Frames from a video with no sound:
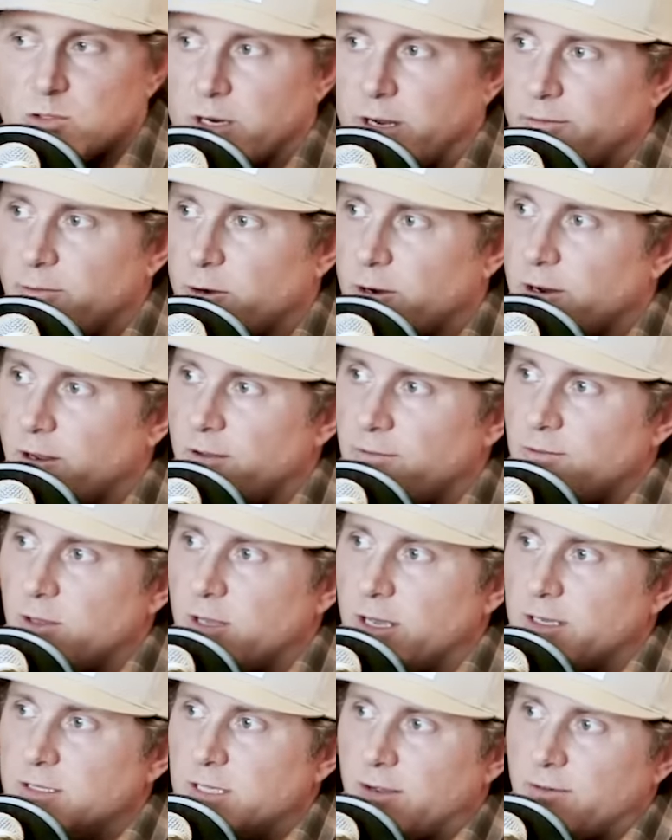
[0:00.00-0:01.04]
Trevor, if you
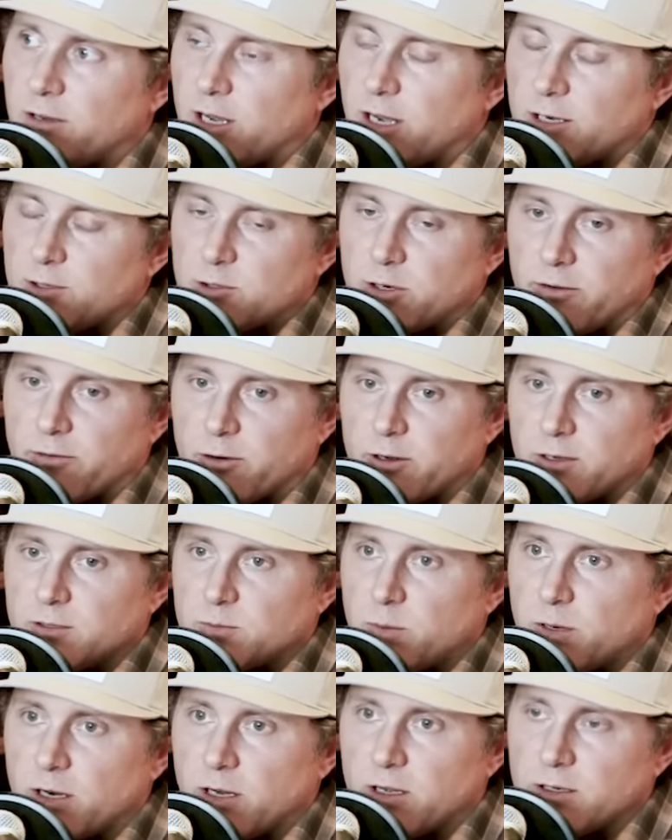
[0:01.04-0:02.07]
guys haven't caught Trevor, he's
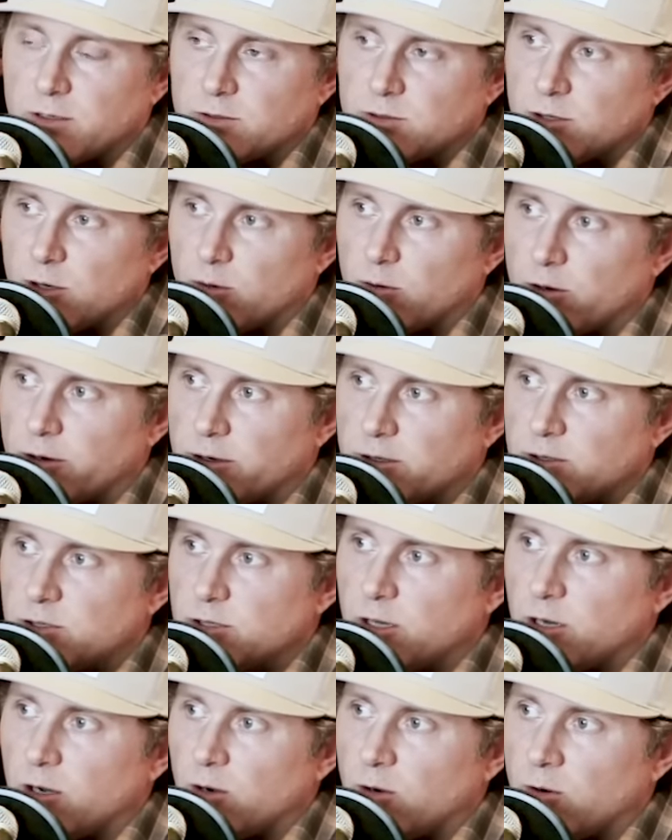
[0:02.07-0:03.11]
been on Joe Rogan
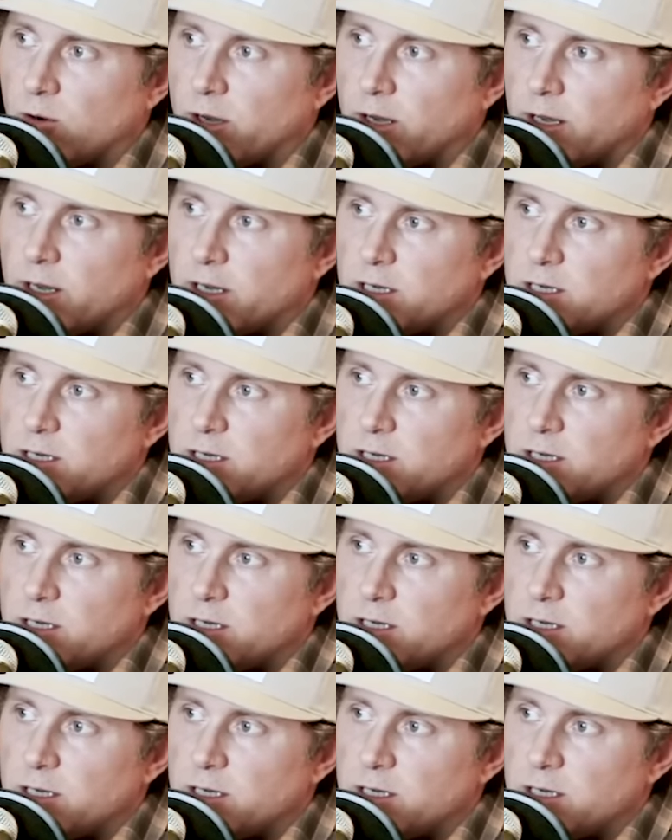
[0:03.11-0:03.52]
show. Mm -hmm.